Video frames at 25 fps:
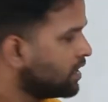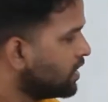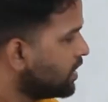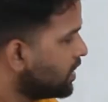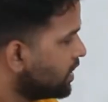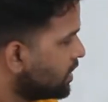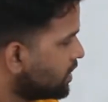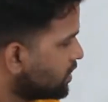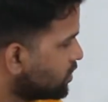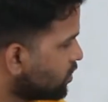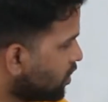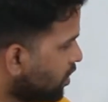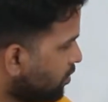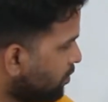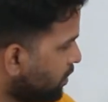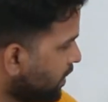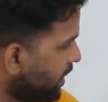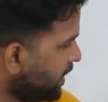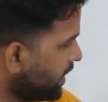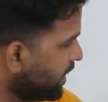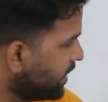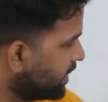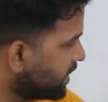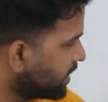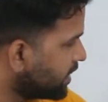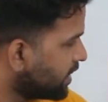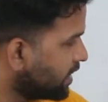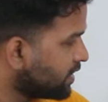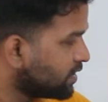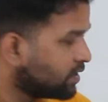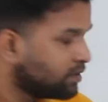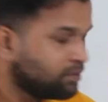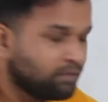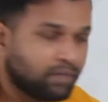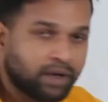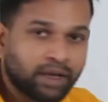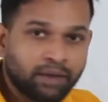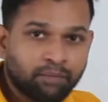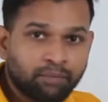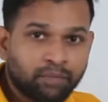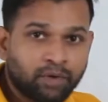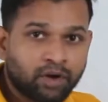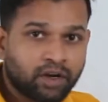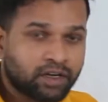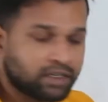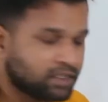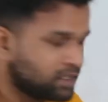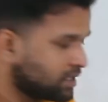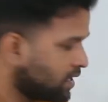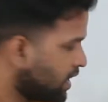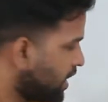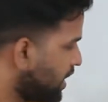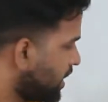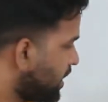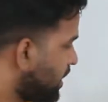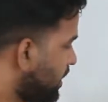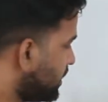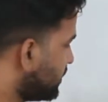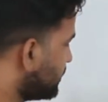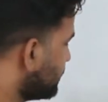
So apply integration by parts again.